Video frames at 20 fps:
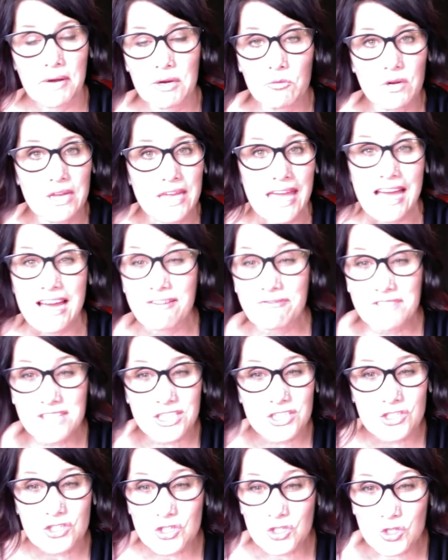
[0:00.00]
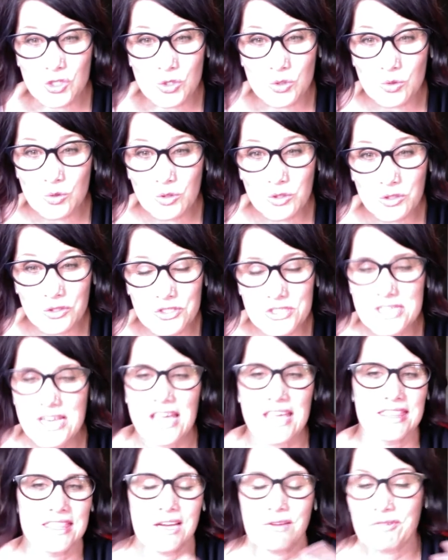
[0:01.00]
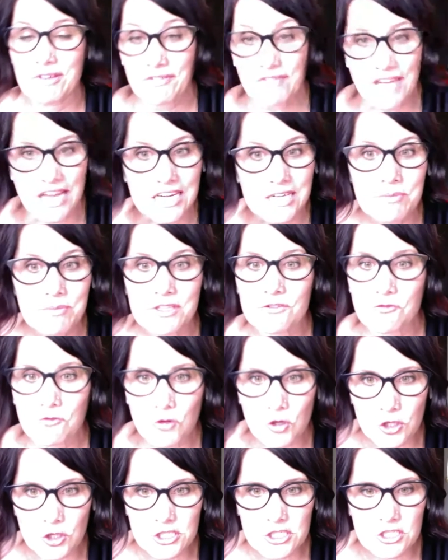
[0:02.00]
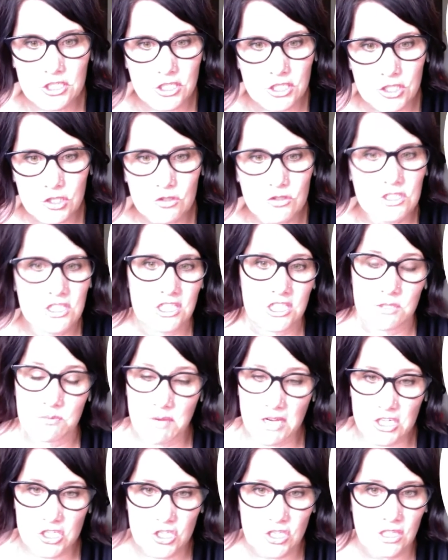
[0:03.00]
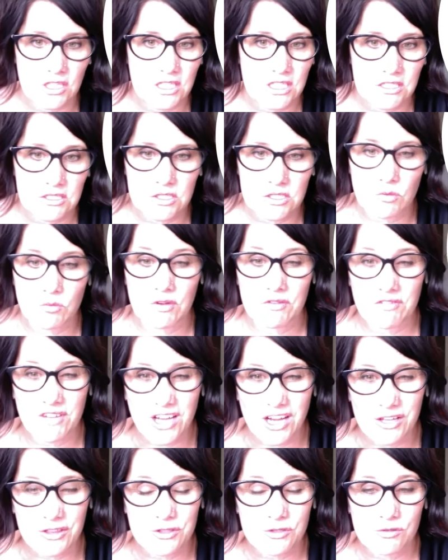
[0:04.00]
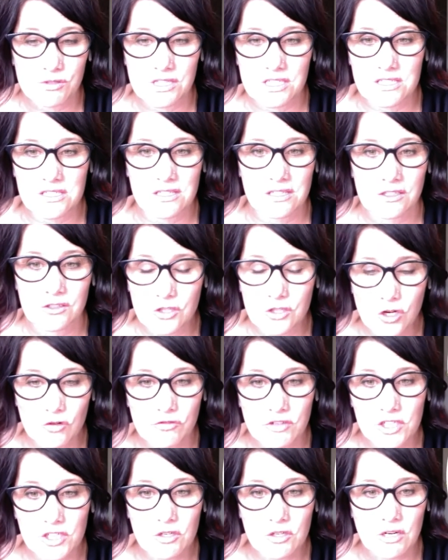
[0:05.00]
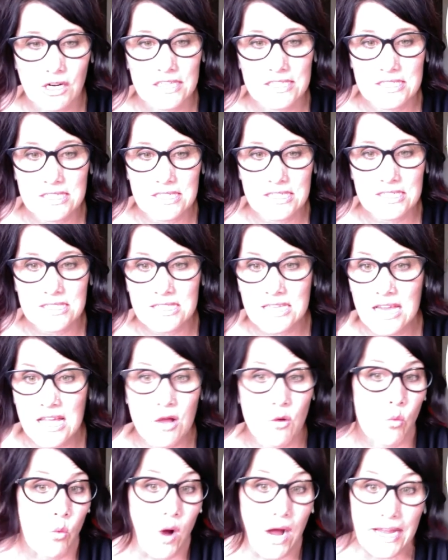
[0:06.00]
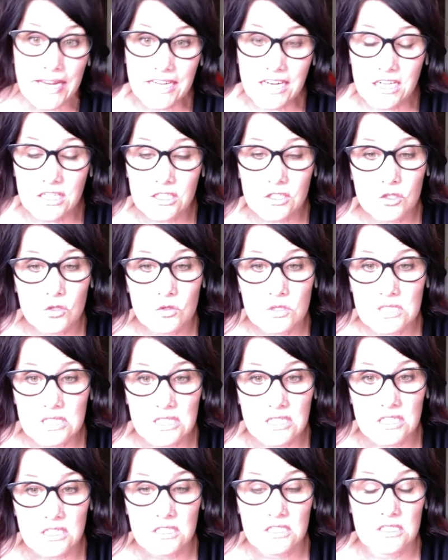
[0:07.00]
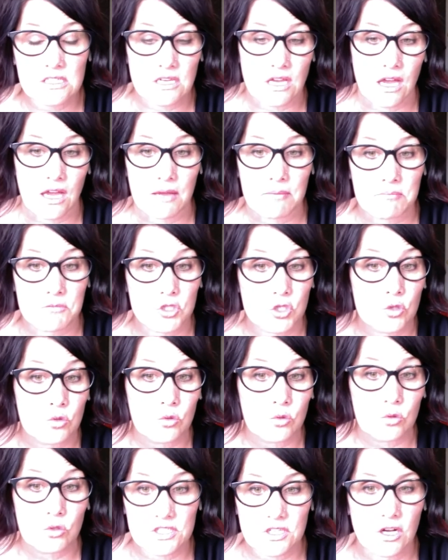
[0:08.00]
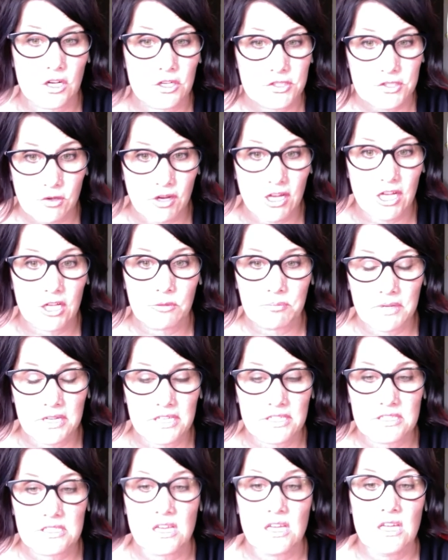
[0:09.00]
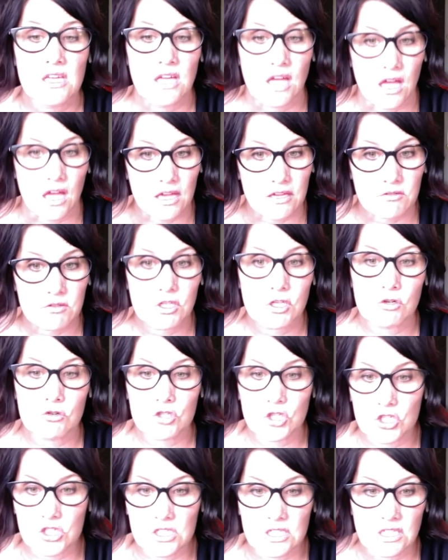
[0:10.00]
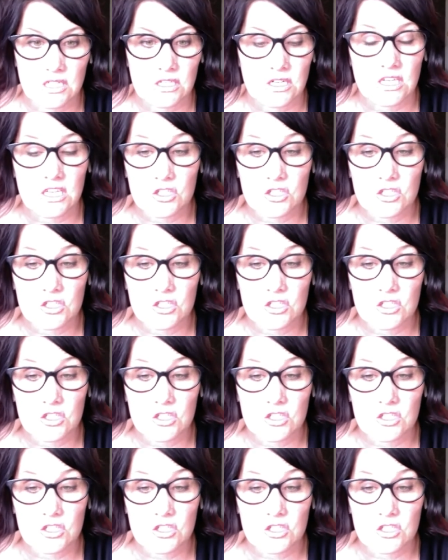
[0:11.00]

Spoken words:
but we have these tools that we've kind of been forced to use, especially as we've gone through this little COVID crisis. Why not use these tools to also help us, just